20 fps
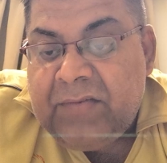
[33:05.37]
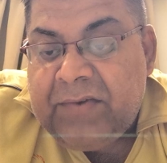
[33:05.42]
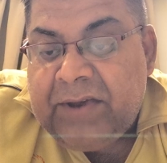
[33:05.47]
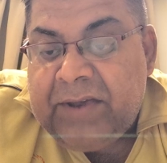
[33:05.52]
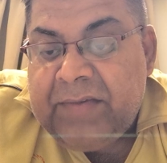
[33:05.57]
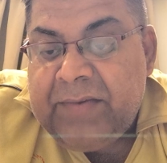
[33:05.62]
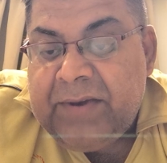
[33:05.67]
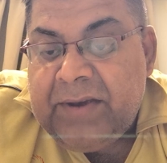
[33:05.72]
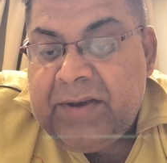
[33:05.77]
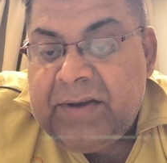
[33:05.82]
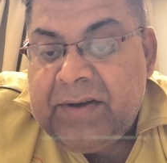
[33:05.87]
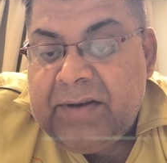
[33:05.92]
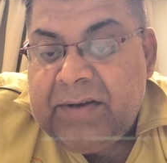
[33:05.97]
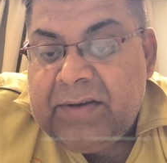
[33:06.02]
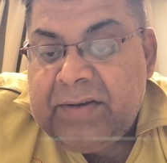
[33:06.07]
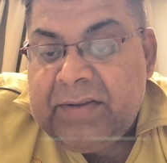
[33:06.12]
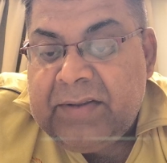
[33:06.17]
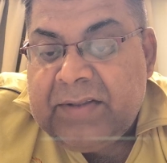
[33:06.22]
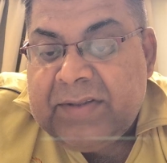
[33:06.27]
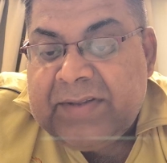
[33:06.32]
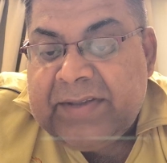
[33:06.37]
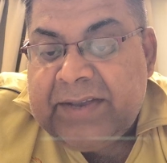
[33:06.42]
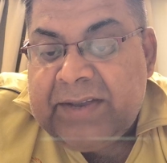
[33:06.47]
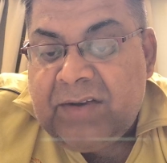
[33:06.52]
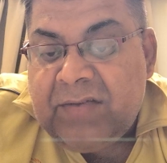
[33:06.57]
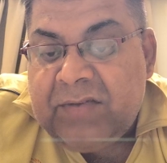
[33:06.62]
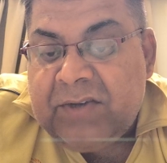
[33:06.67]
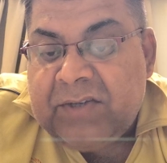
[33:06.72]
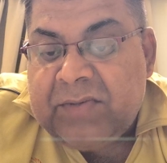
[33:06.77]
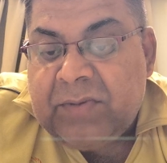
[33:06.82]
5, and then
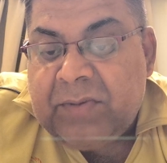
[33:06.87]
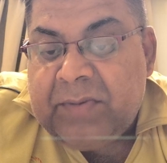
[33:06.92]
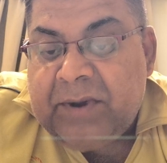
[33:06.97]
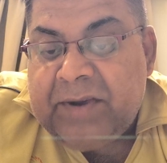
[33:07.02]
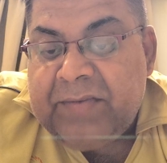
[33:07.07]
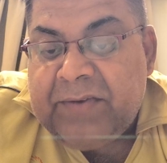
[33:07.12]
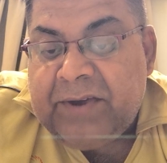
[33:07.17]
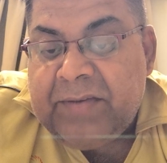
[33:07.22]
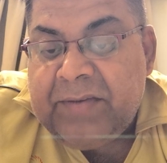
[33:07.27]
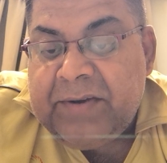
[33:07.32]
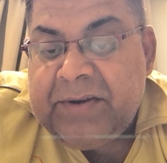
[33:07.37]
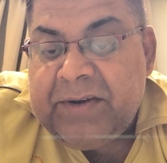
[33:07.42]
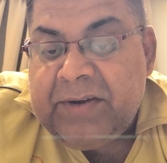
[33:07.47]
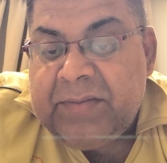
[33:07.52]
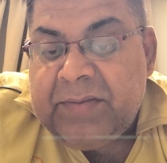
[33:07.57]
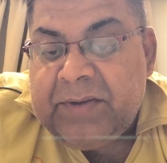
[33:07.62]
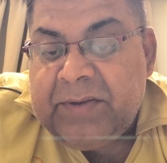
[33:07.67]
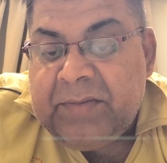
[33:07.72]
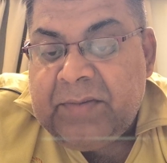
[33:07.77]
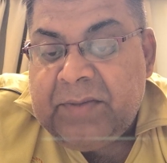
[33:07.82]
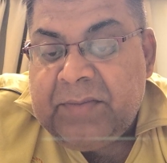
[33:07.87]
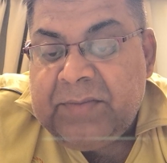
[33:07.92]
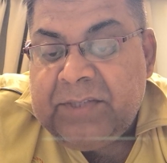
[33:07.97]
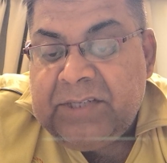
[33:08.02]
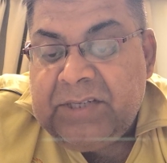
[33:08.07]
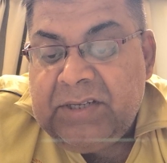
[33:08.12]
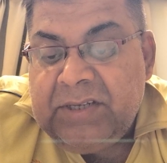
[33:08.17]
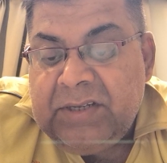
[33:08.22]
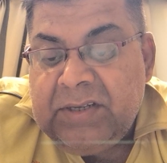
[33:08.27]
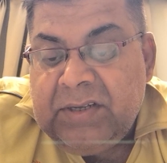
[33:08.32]
cyclophosphamide 500
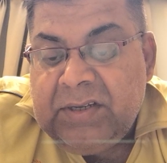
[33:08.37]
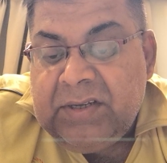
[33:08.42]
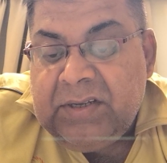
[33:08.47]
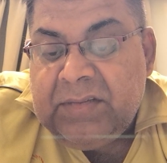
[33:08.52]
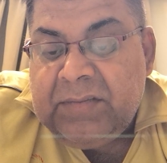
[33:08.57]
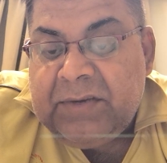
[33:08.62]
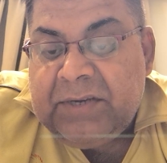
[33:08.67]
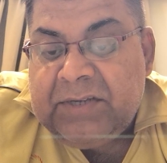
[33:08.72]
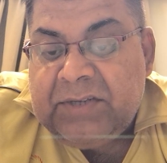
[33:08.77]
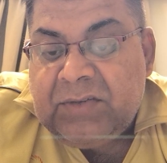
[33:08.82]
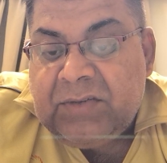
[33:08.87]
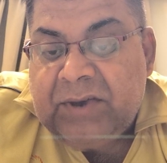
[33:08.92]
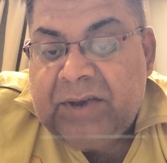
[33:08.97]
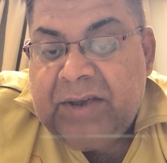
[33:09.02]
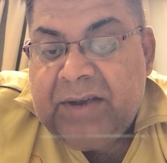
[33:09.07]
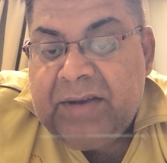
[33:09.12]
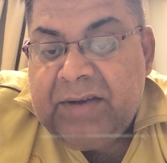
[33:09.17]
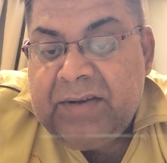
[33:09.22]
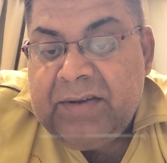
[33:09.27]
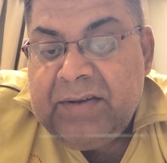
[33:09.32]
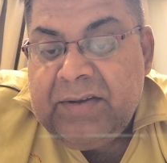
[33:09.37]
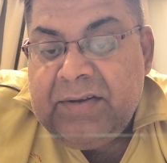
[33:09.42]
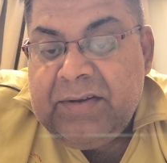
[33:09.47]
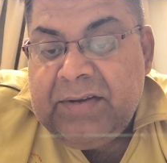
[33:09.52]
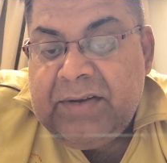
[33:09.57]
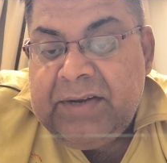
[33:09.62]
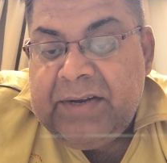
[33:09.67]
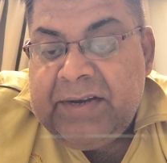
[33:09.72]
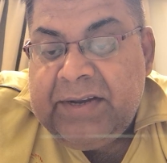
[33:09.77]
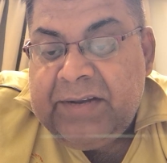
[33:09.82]
mg per square
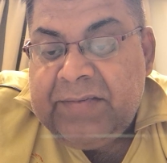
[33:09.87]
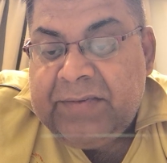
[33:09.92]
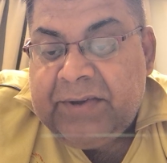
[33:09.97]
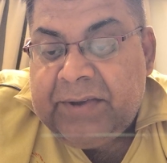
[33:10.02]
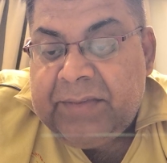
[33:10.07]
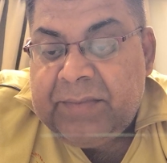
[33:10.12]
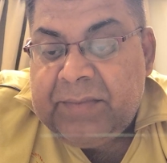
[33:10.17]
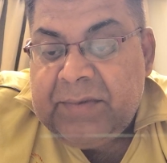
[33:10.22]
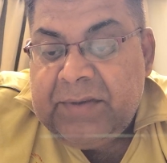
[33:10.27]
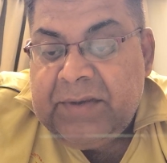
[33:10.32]
in day 5.